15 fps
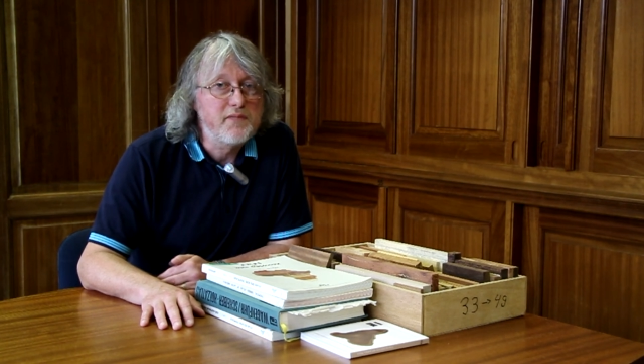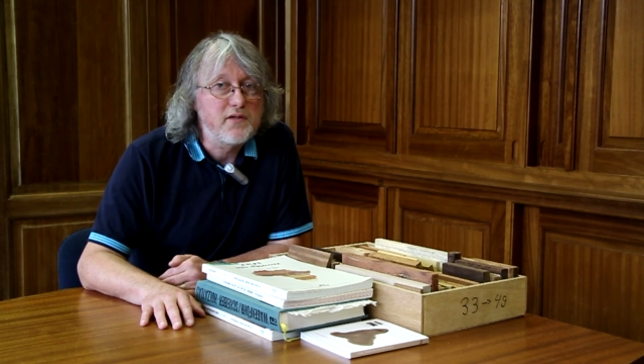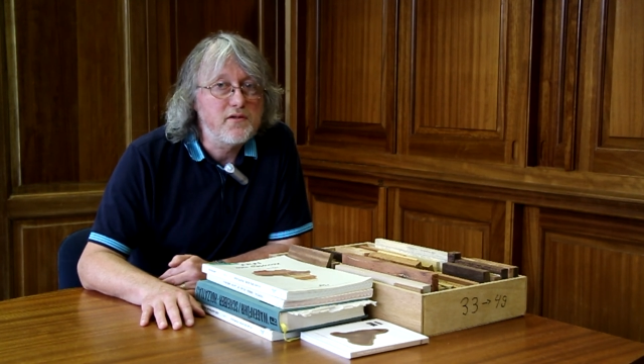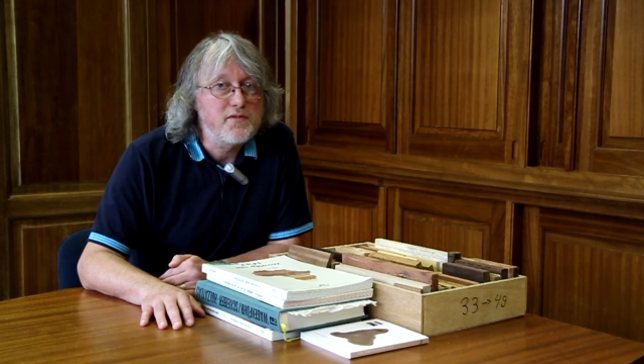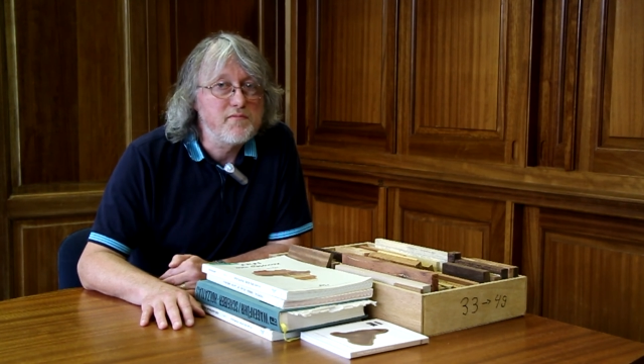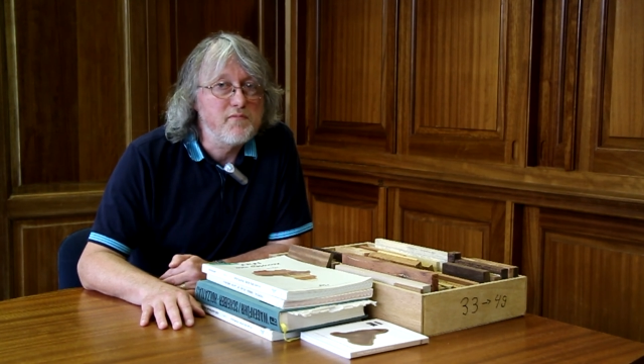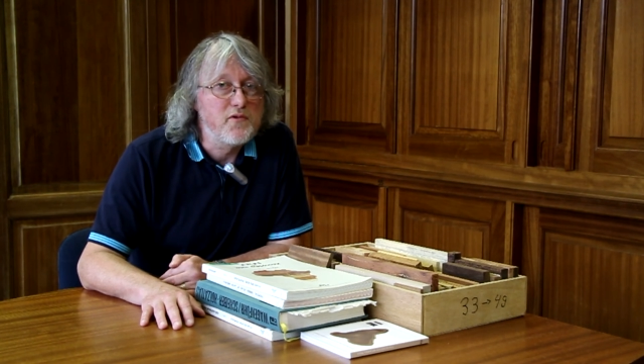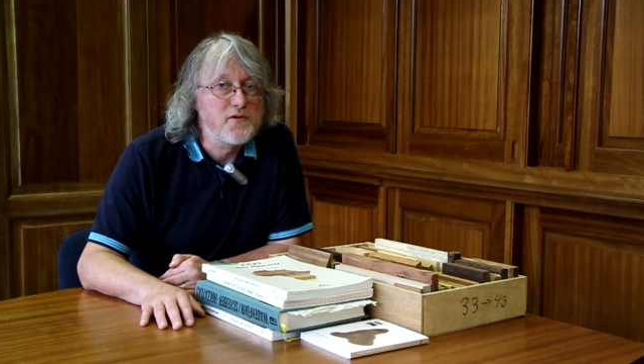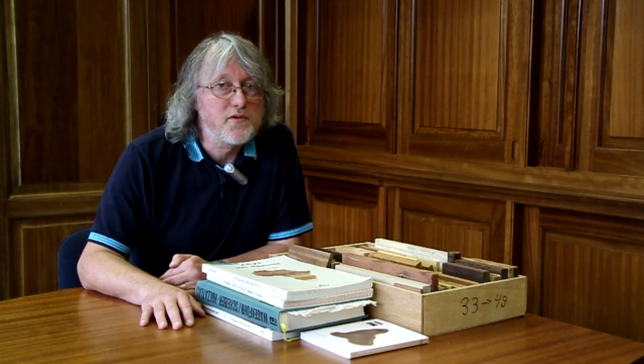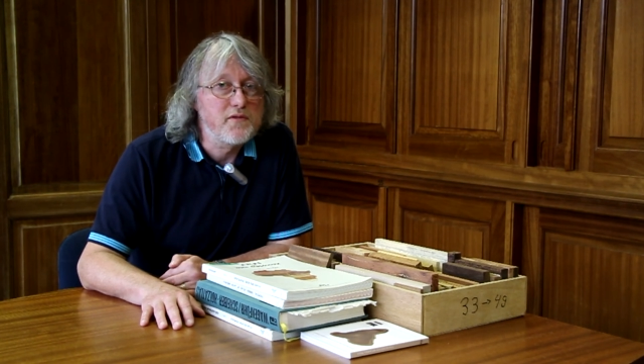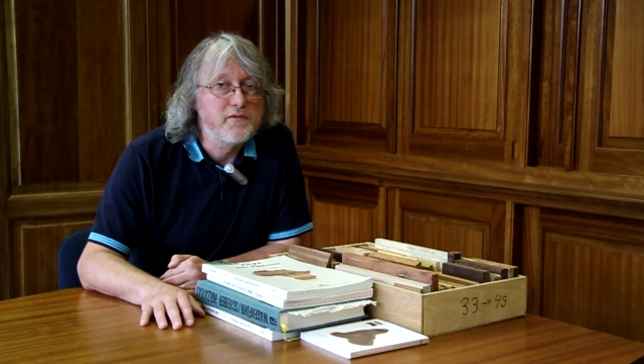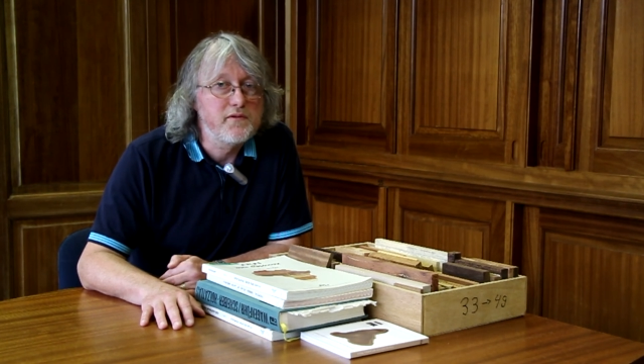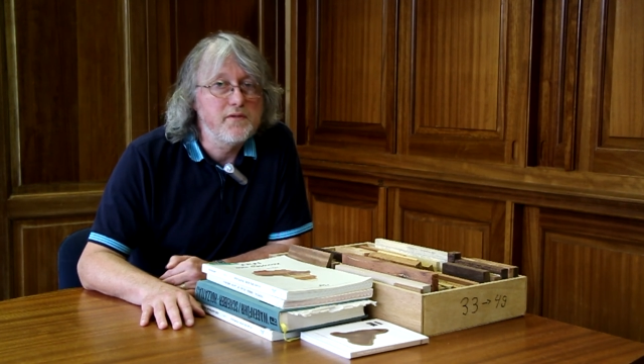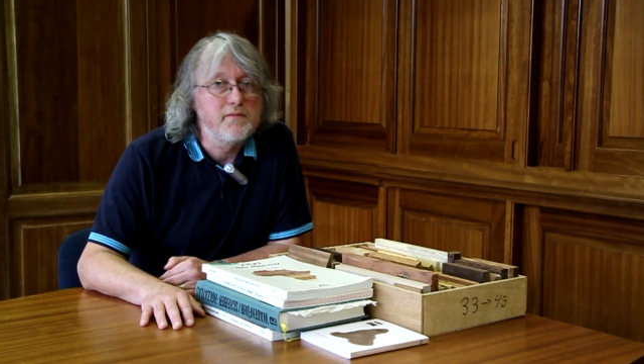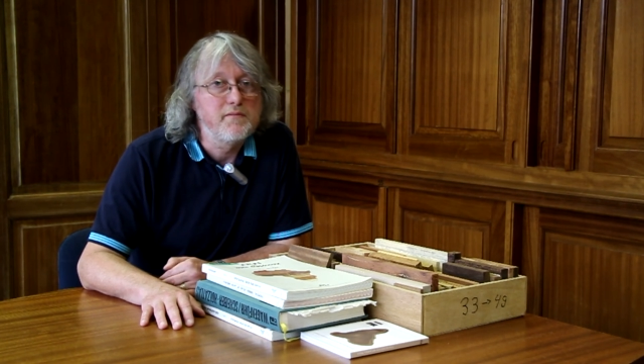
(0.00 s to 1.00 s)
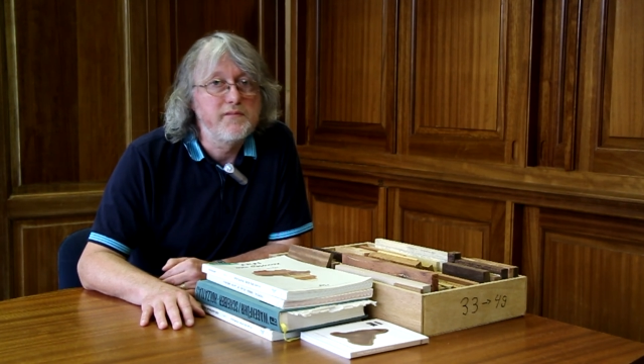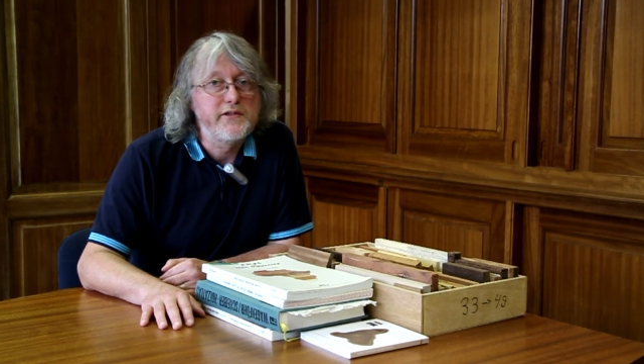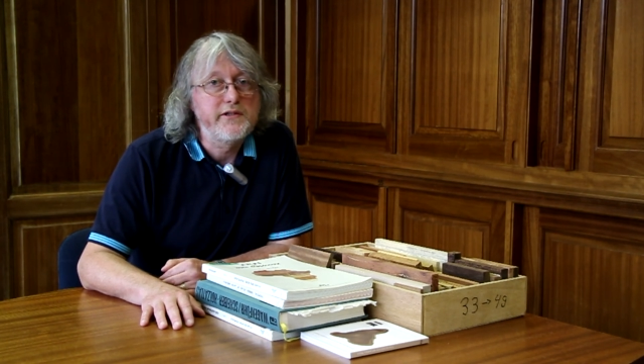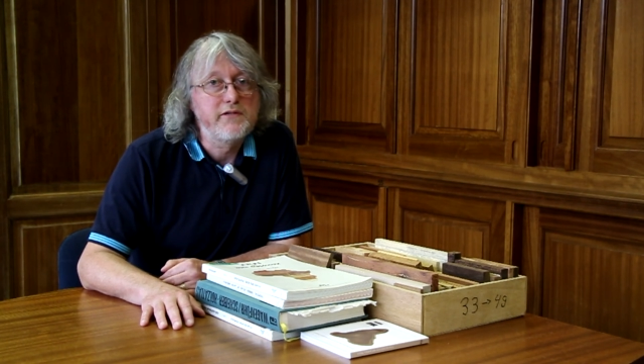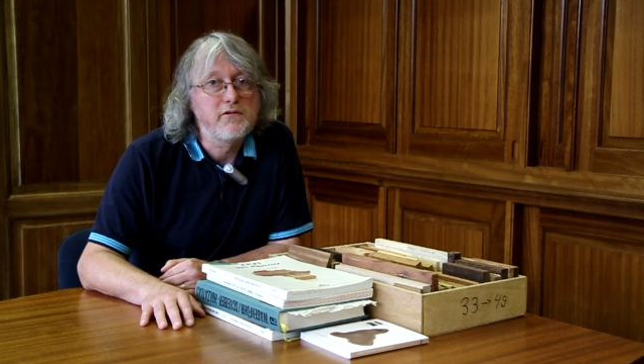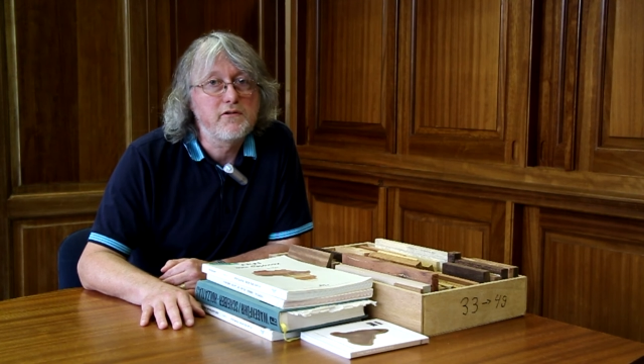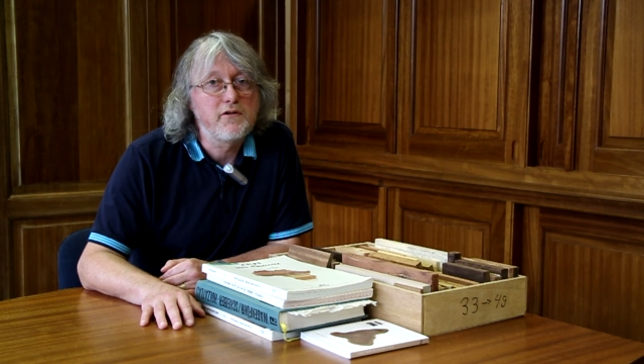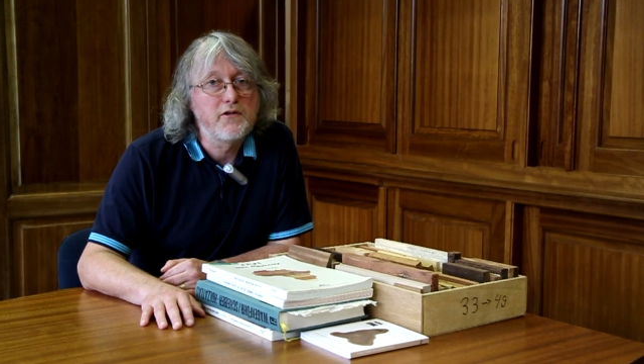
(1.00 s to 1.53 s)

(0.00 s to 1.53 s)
because most of the material